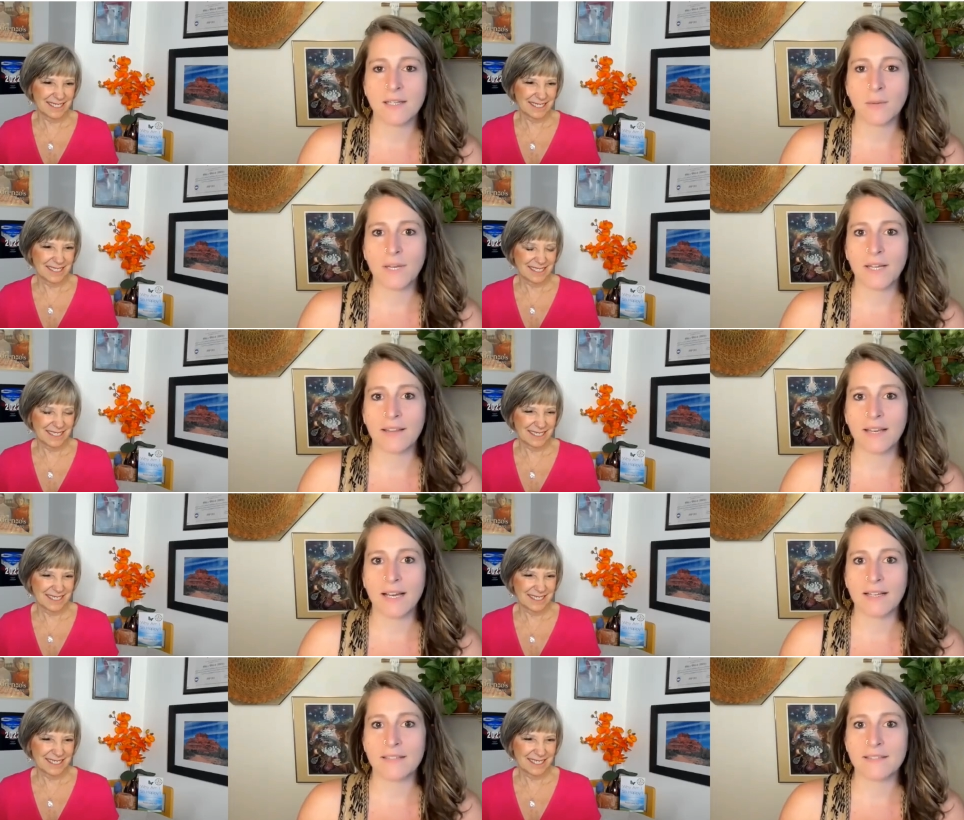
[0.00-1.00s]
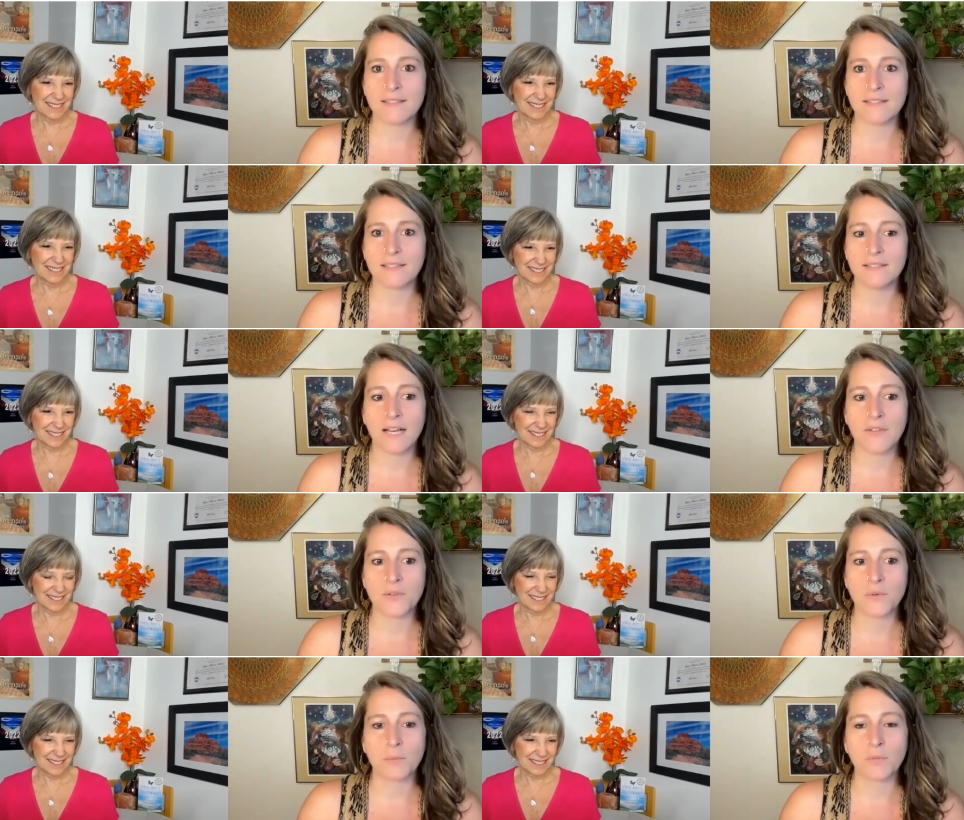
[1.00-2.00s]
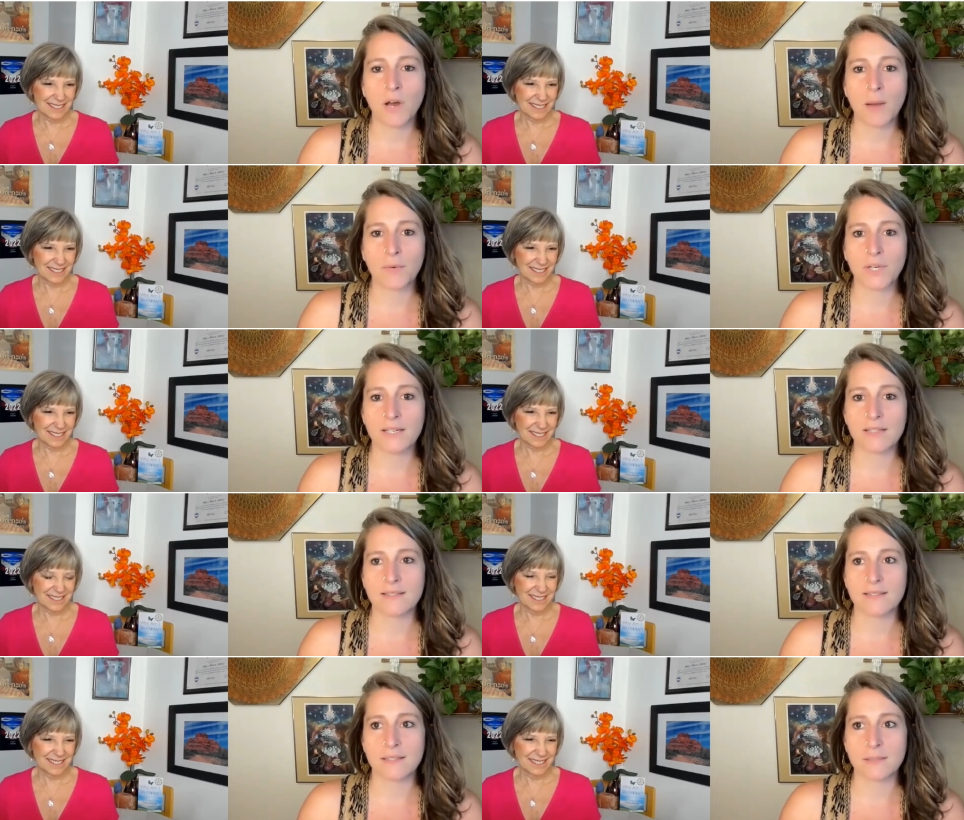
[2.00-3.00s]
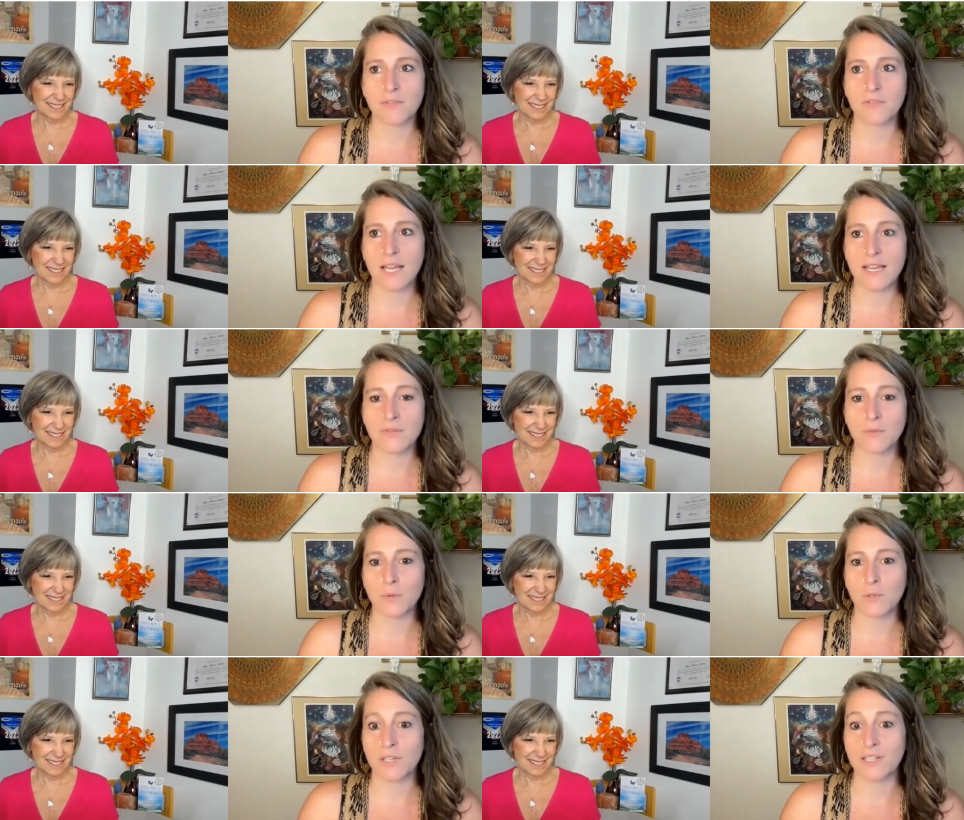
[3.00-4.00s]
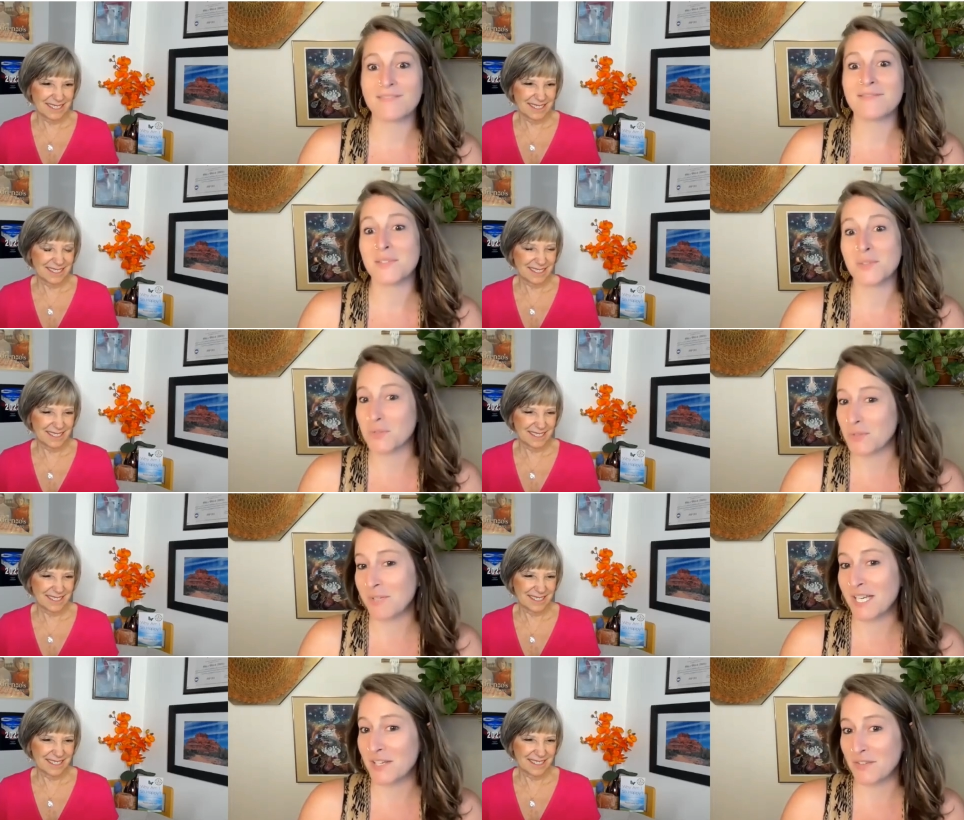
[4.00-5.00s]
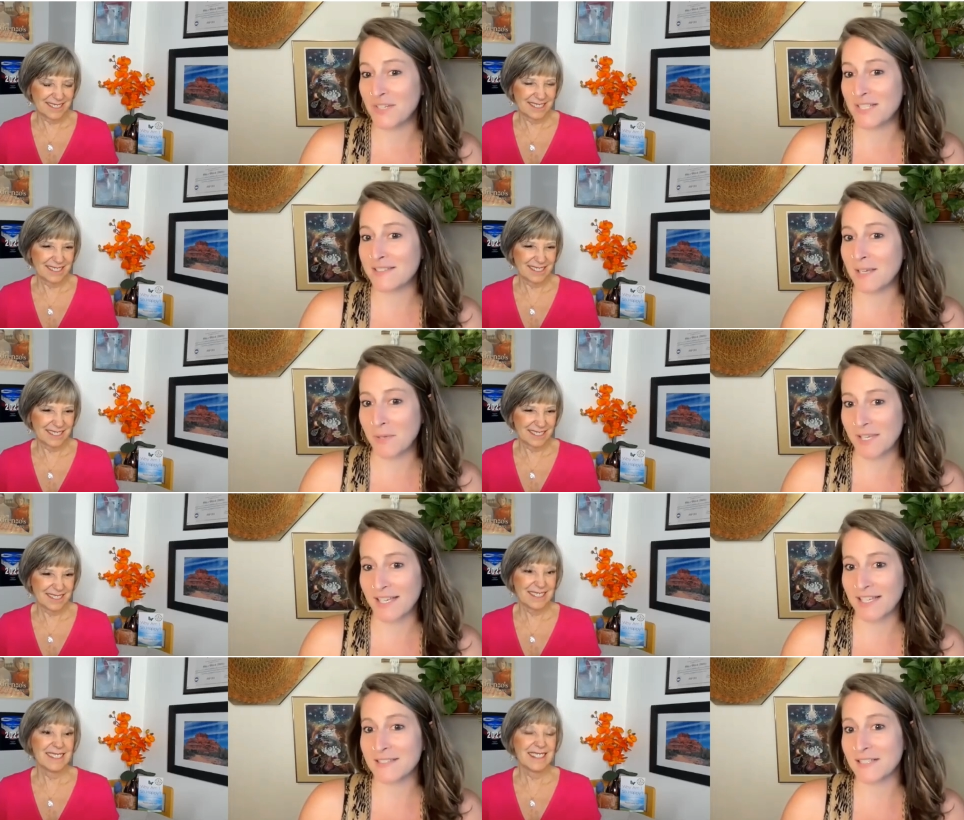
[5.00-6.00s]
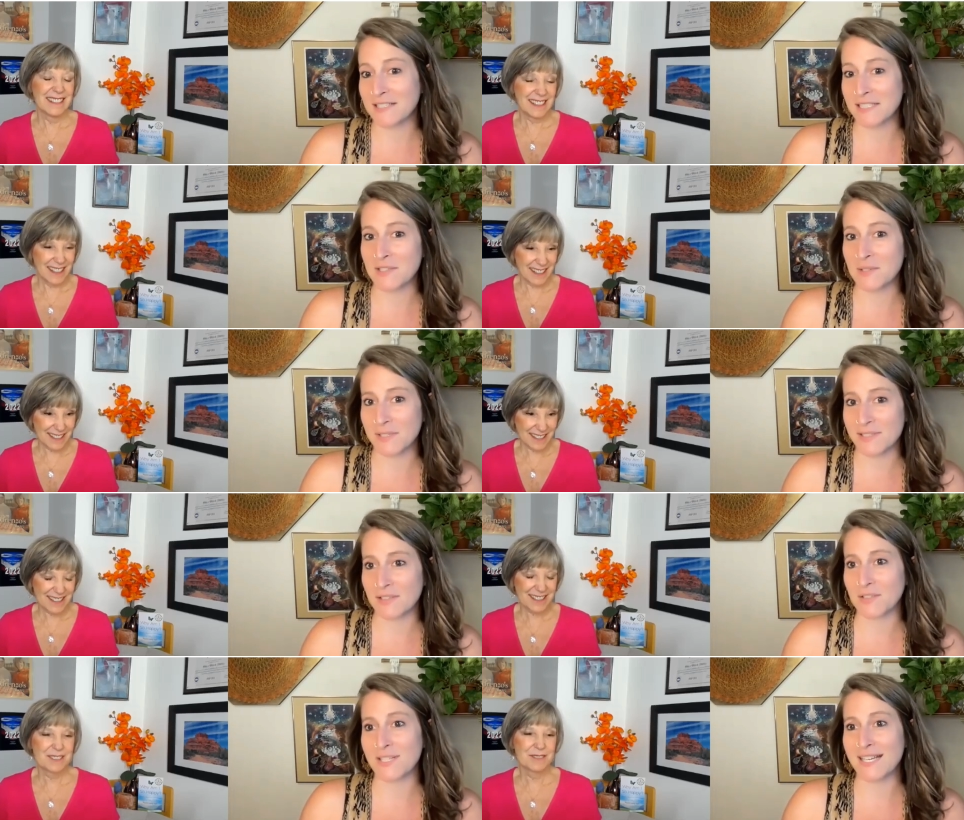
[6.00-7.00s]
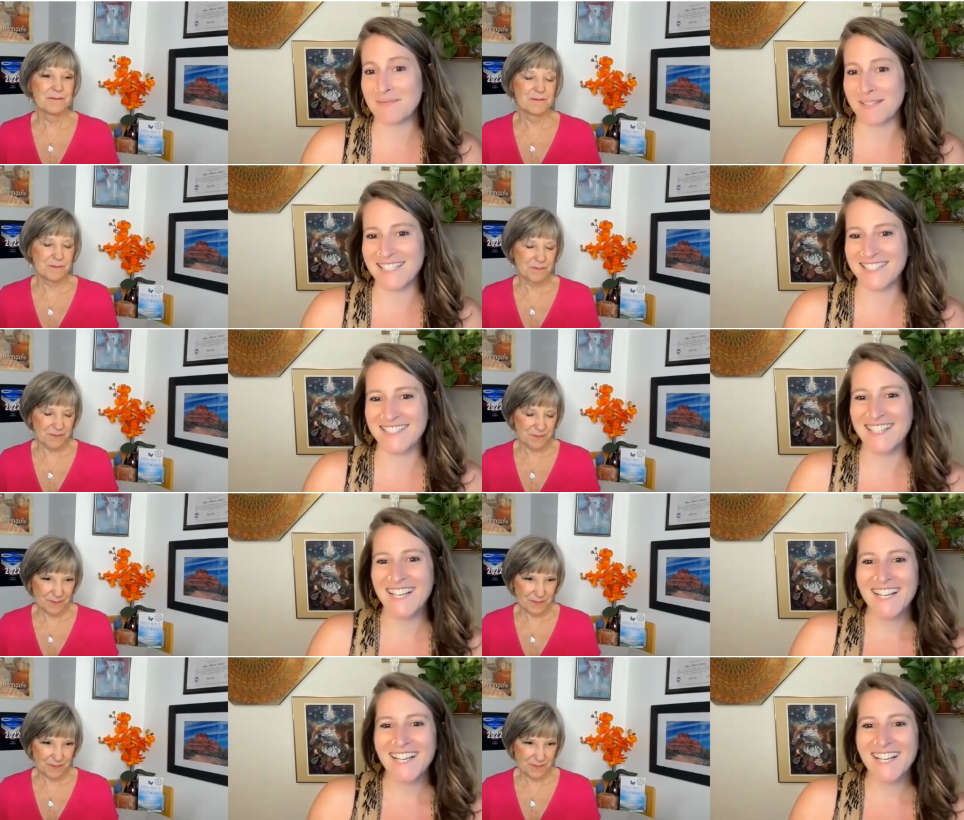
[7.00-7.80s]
Speaker 1: in a way that yeah the normal operating system of life or the social media feeds that we can get sucked into yes. as entertainment